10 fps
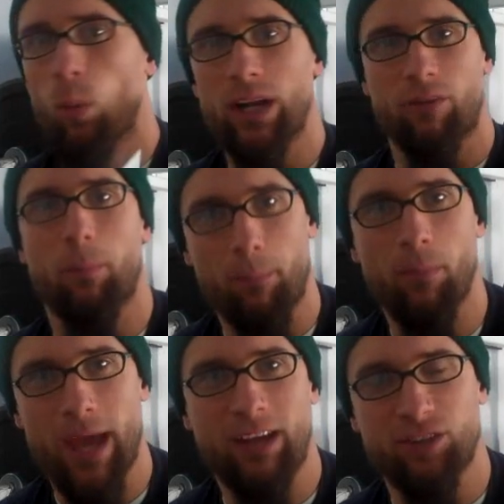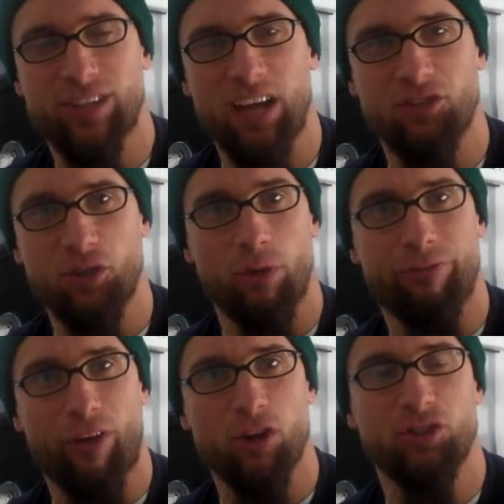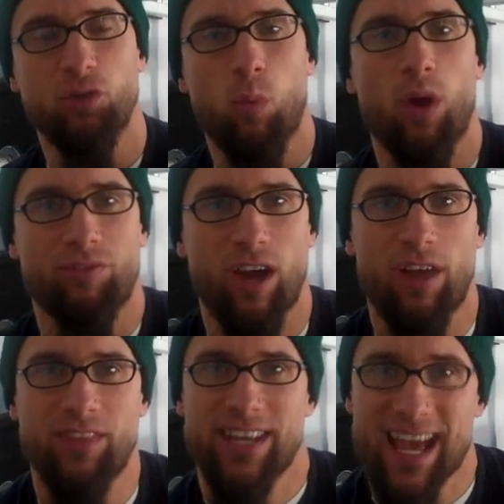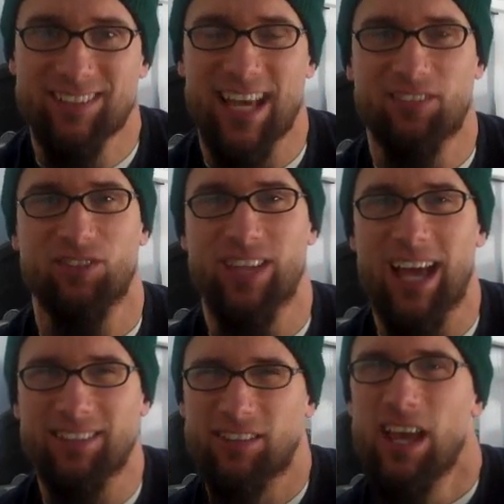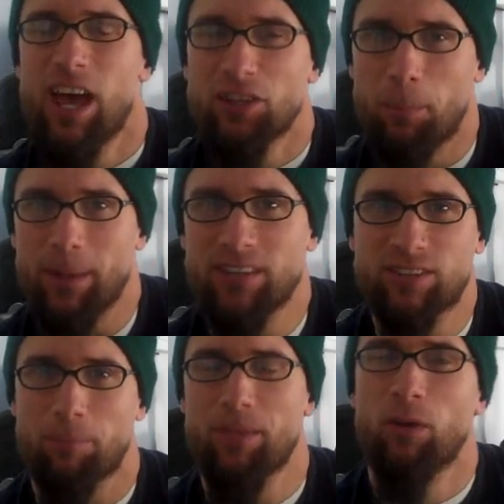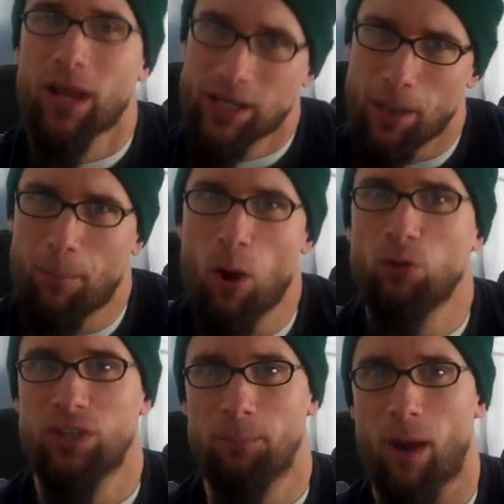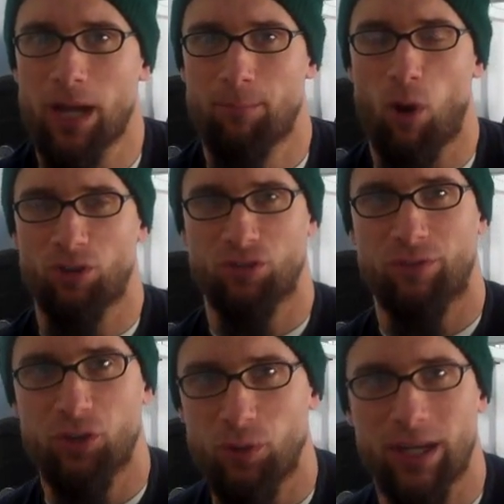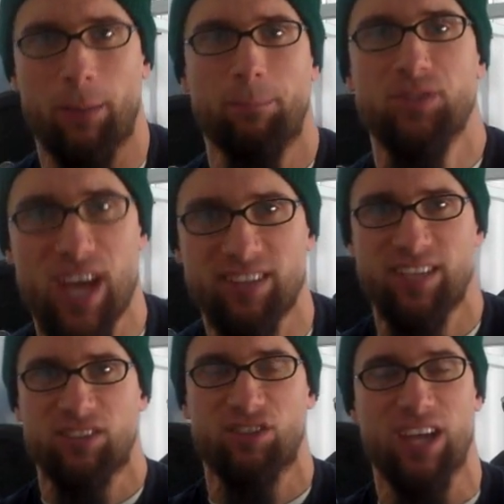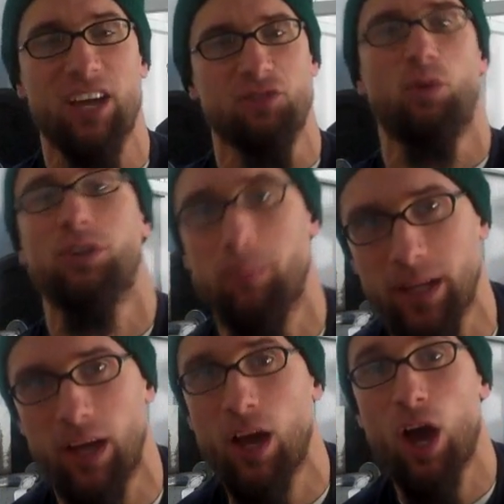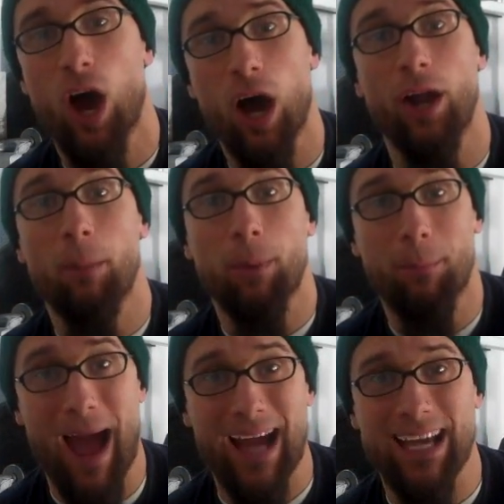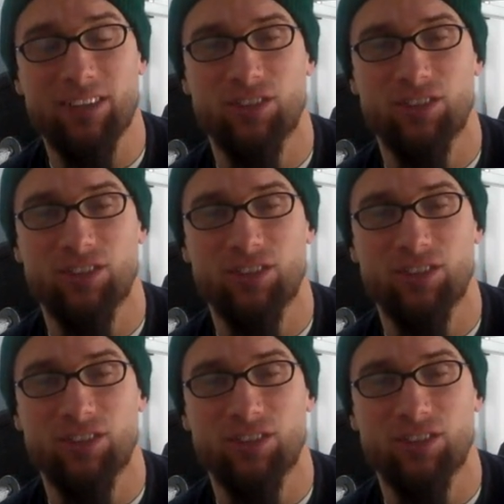whatever exercise you're doing first, you want the next exercise to be something like an opposing body part. So if you're doing like a chest exercise, you want it to be an upper back